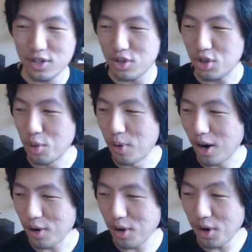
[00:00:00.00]

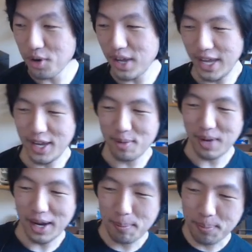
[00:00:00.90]
Tomorrow in
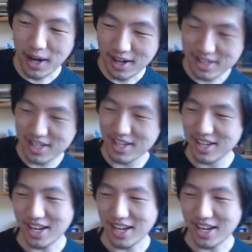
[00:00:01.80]
my butt.